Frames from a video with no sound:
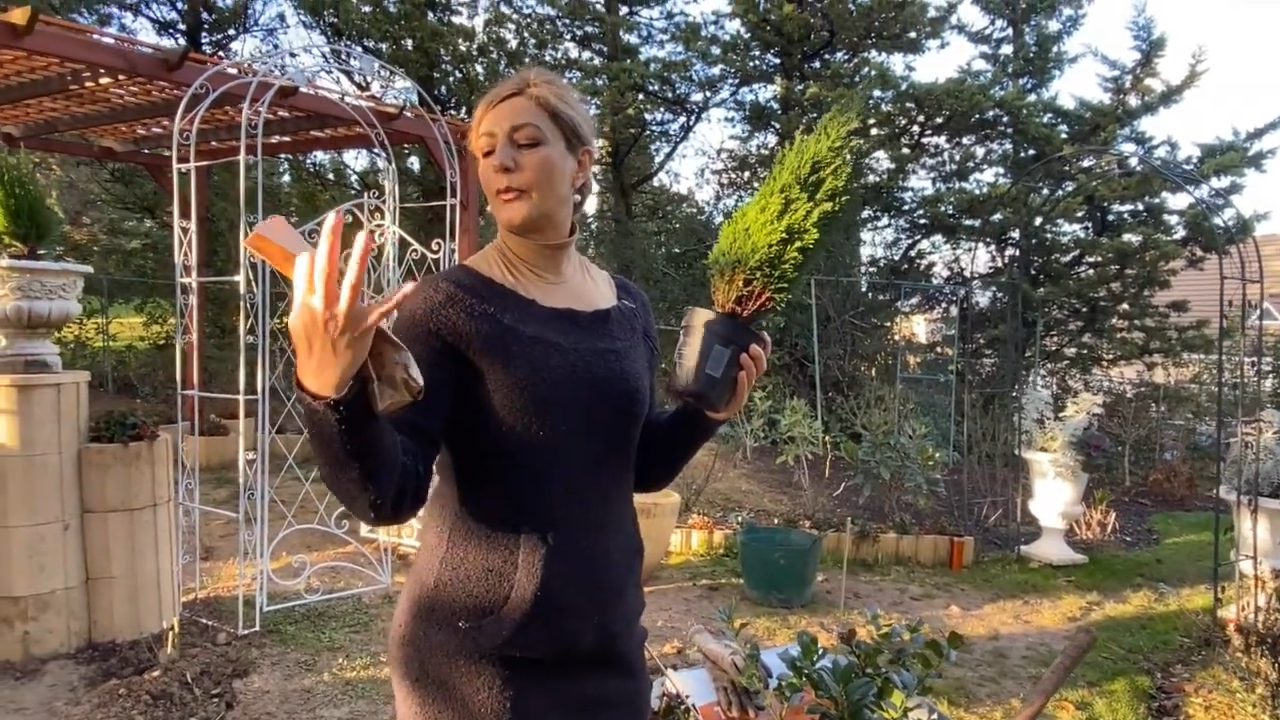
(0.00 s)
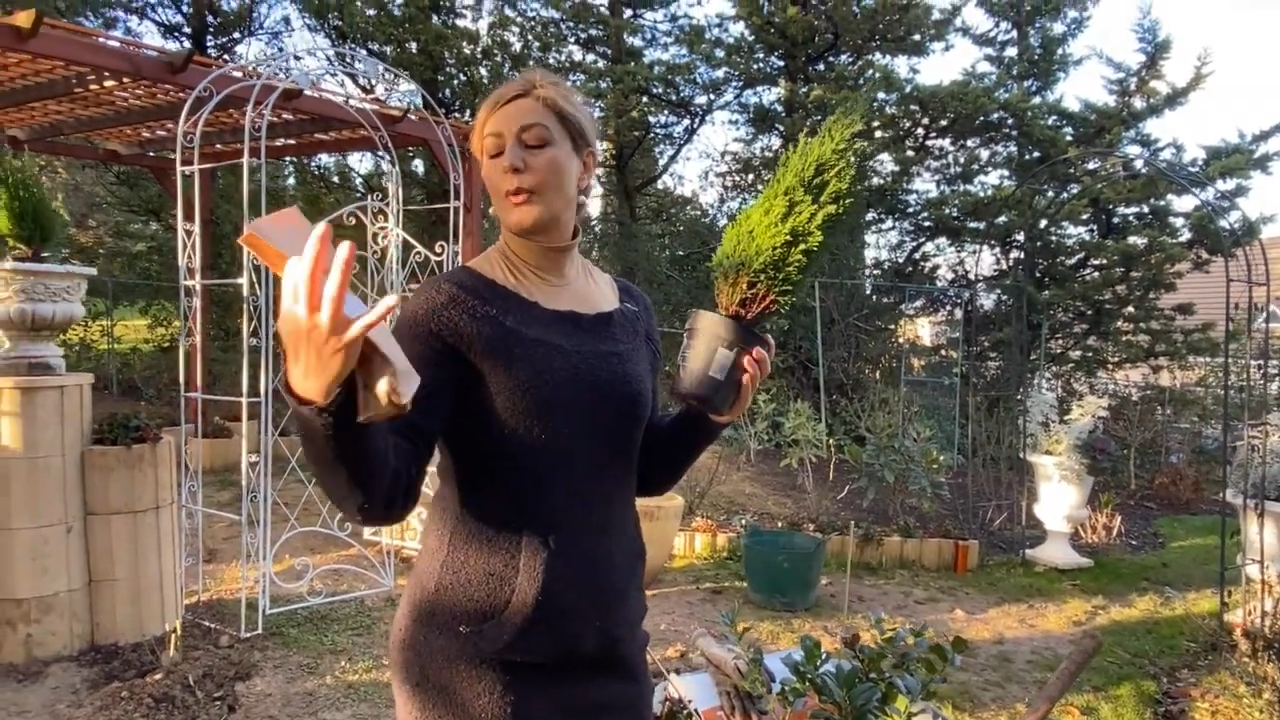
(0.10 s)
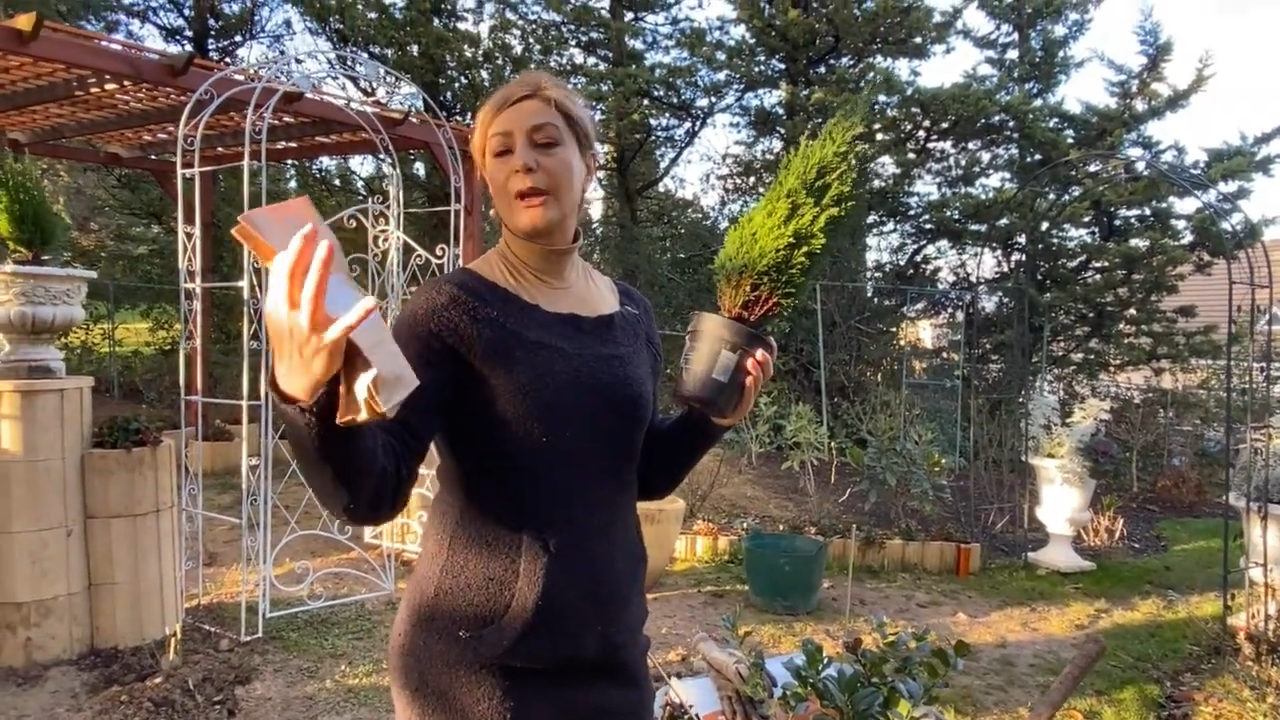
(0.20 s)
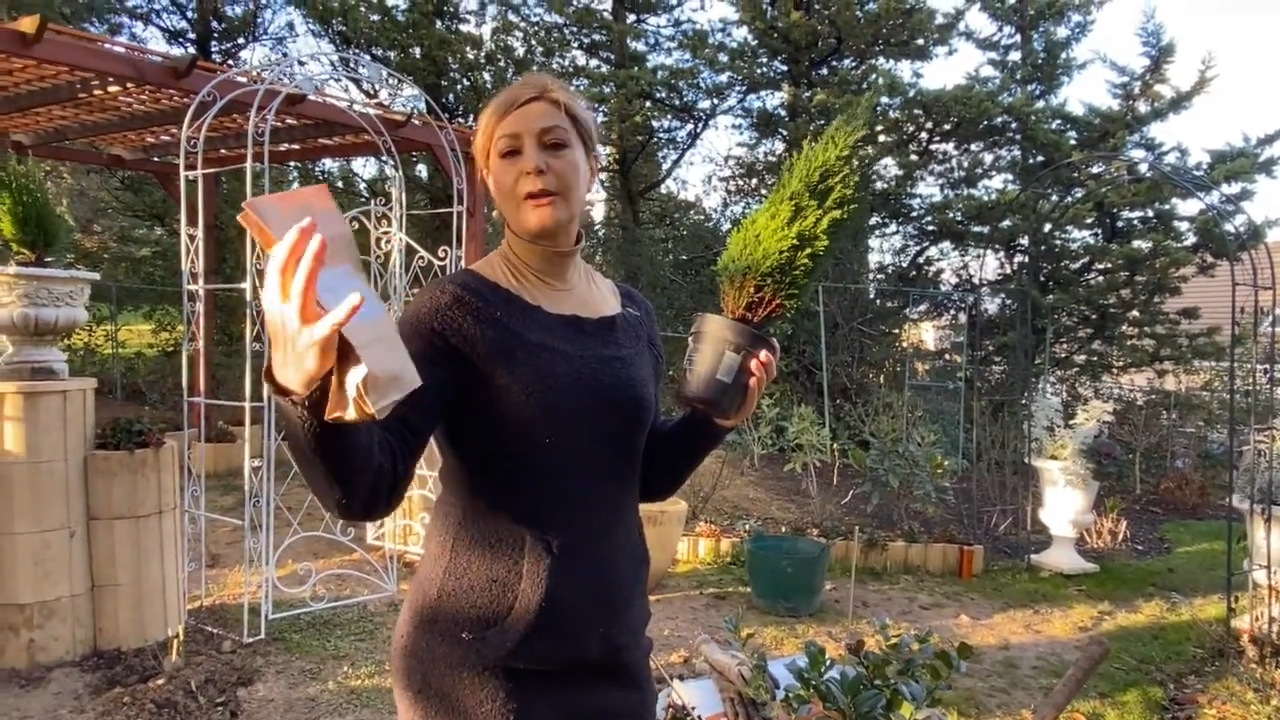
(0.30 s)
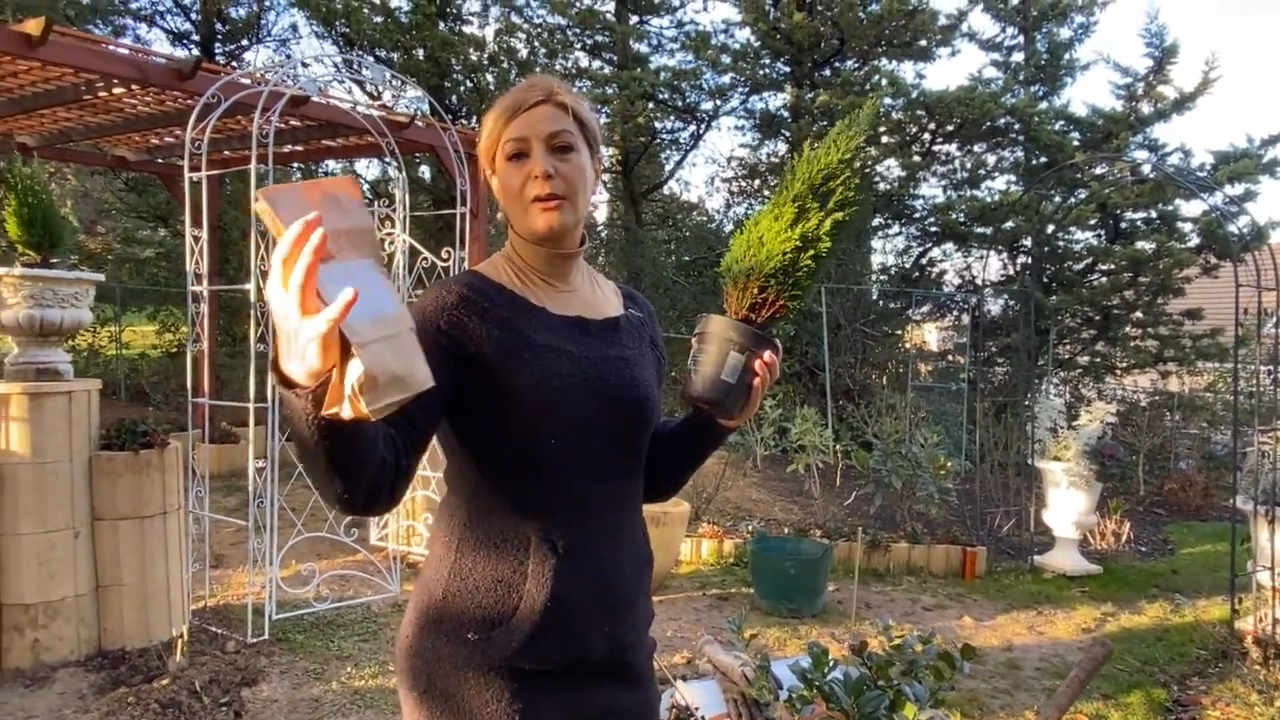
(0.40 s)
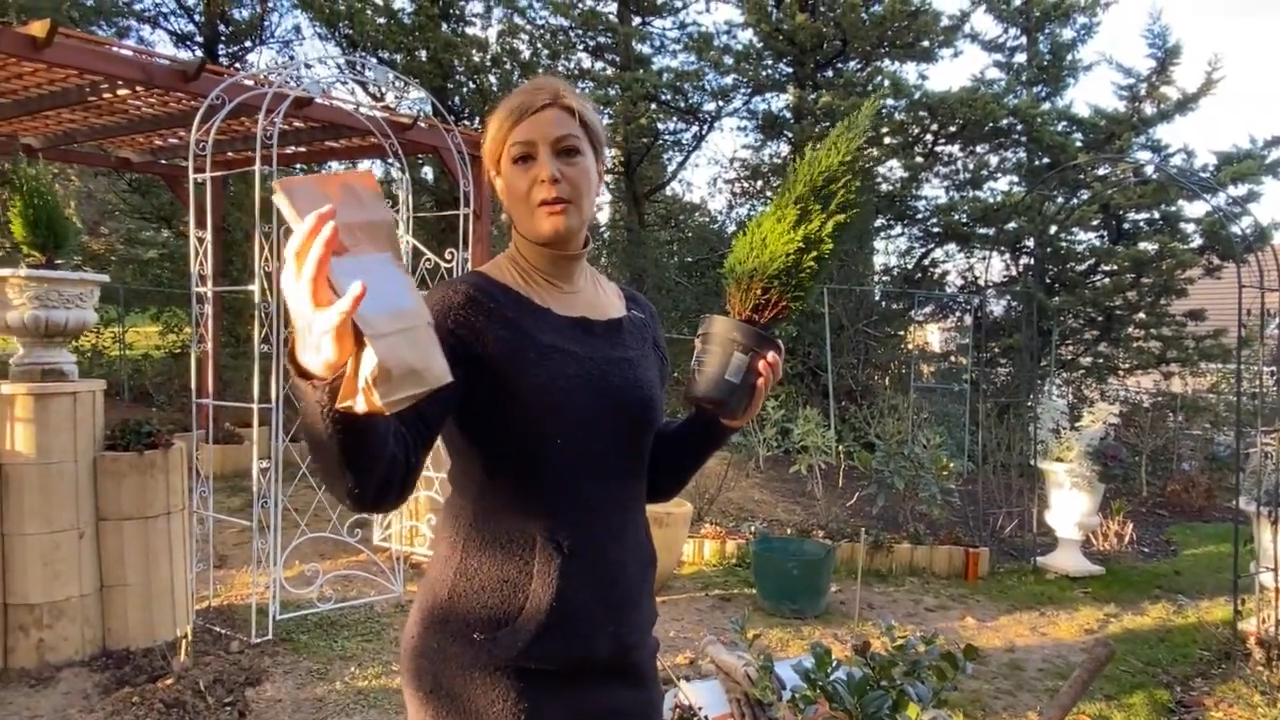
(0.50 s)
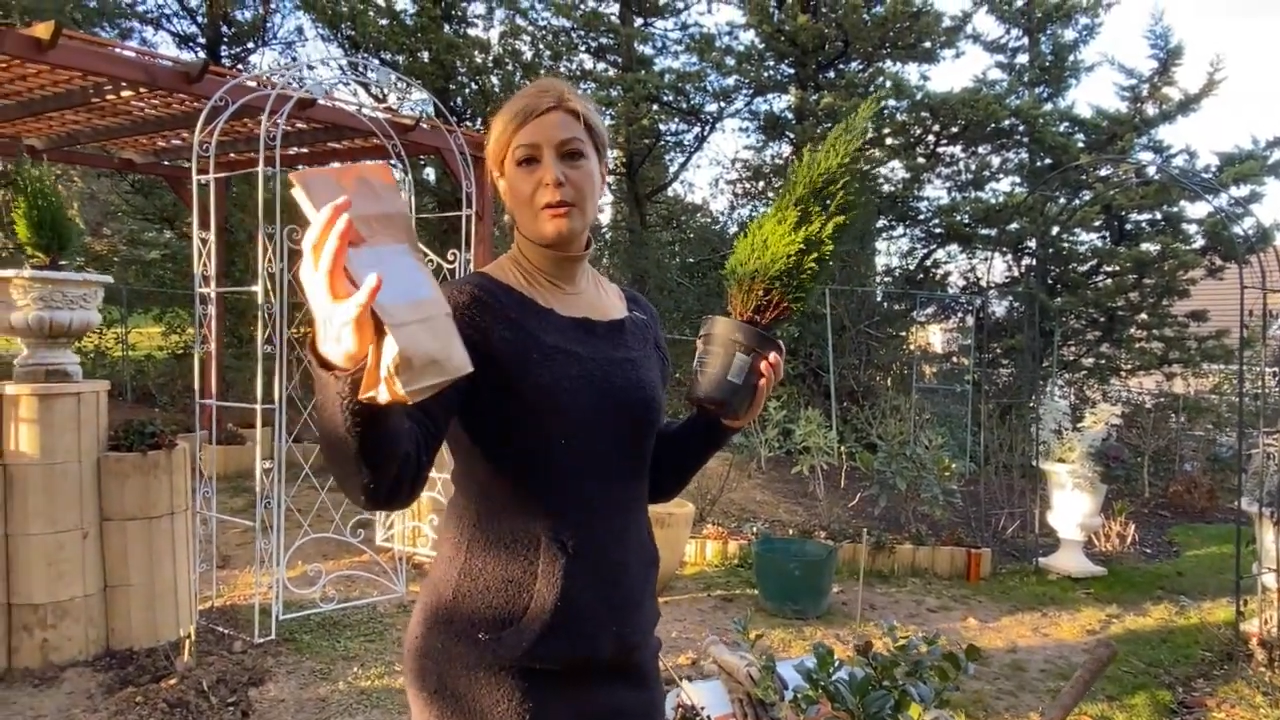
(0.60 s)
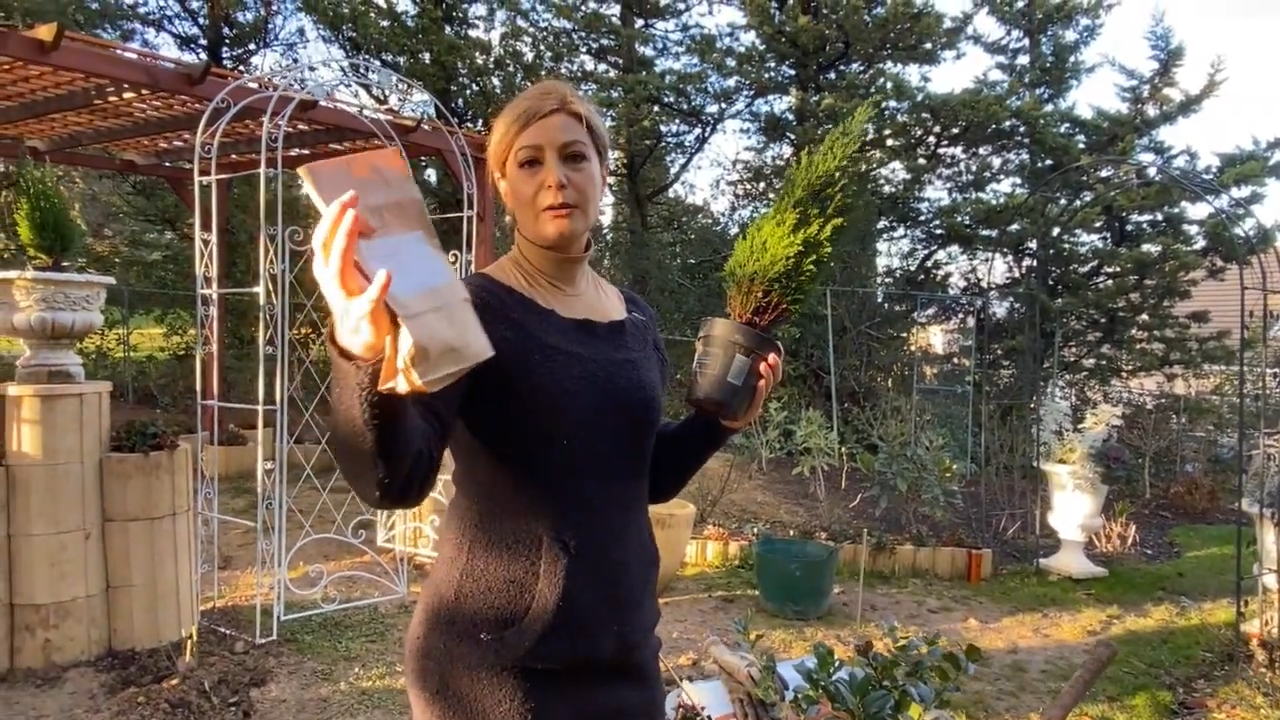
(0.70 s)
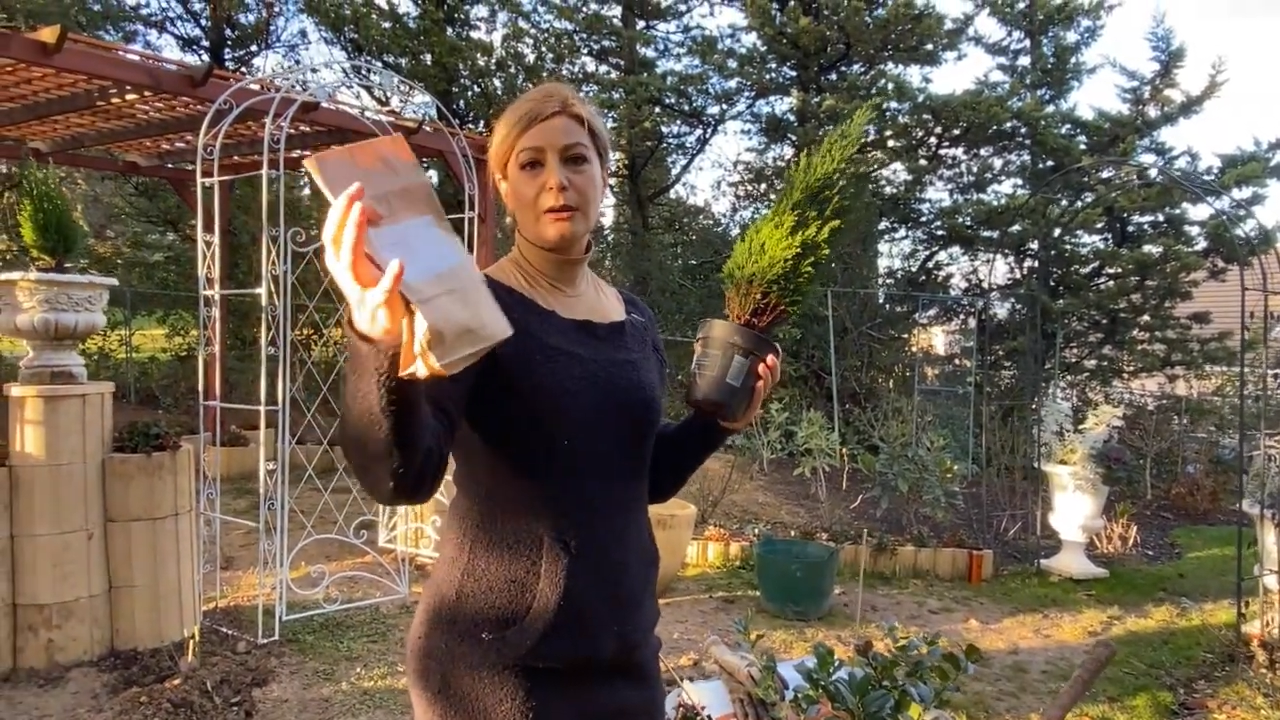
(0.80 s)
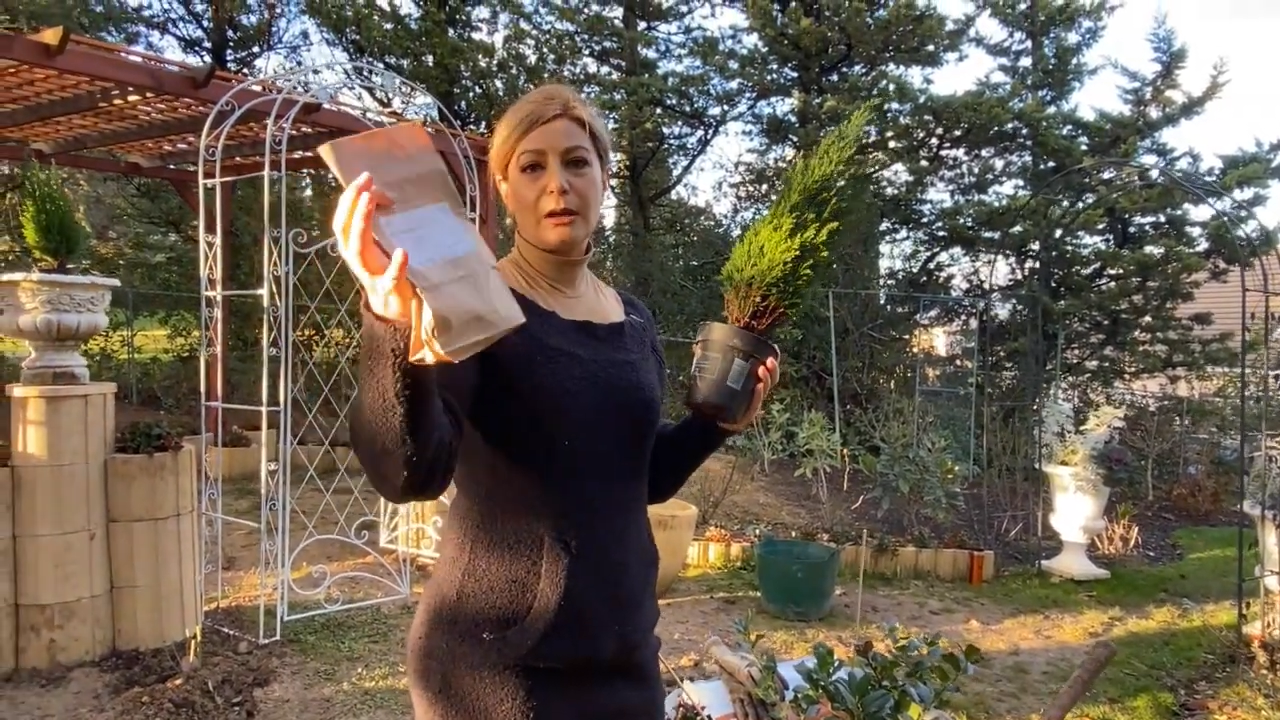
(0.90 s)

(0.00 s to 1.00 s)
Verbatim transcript: wrinkle